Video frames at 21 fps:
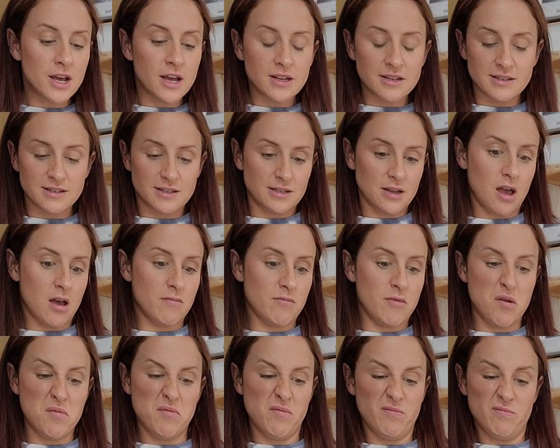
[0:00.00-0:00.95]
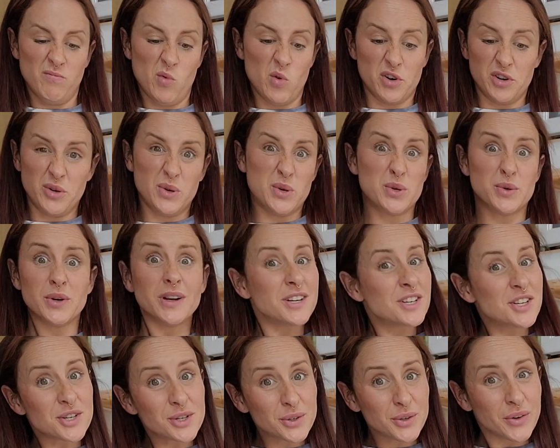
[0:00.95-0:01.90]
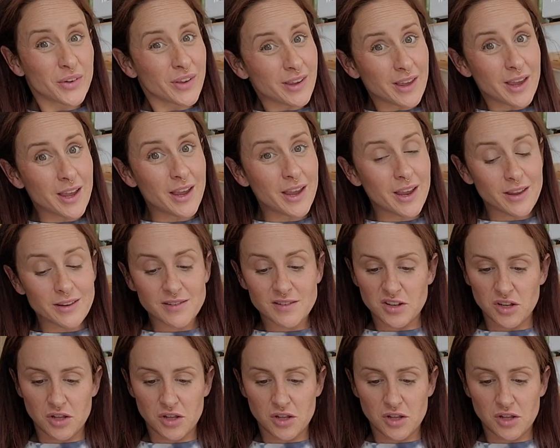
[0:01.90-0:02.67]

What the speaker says: some more nutritional yeast.